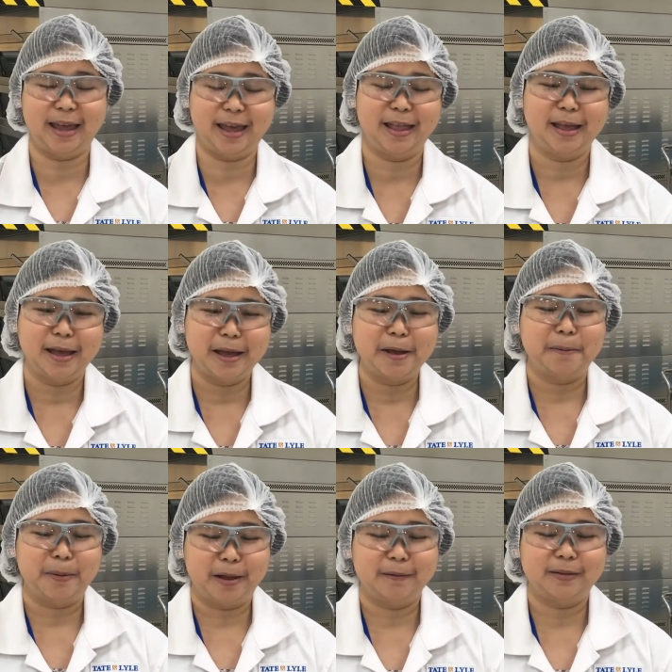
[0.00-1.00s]
And then
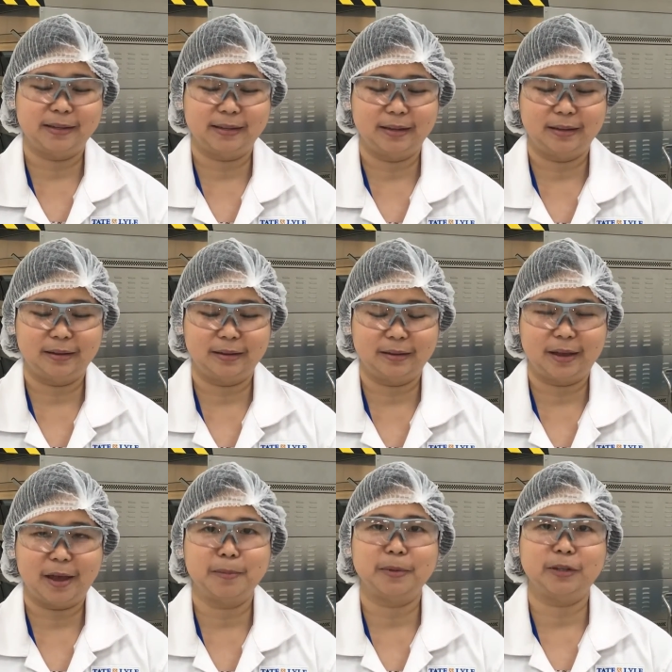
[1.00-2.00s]
when I was in
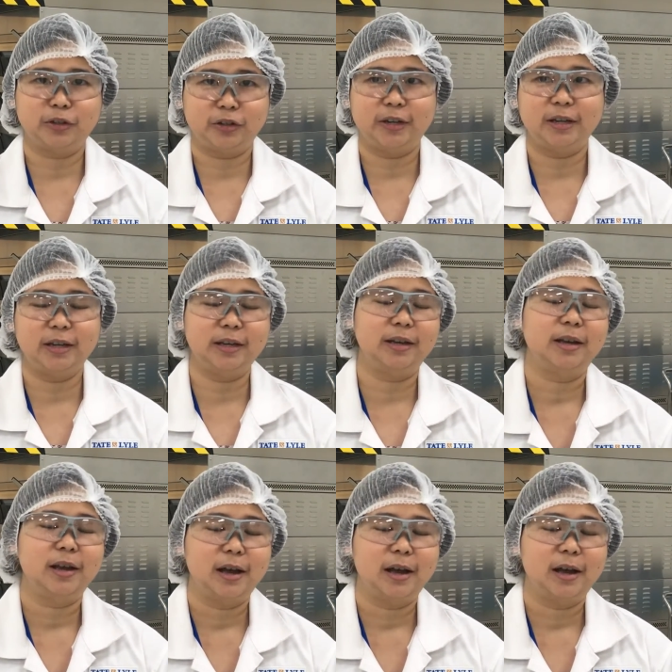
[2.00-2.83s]
chemistry,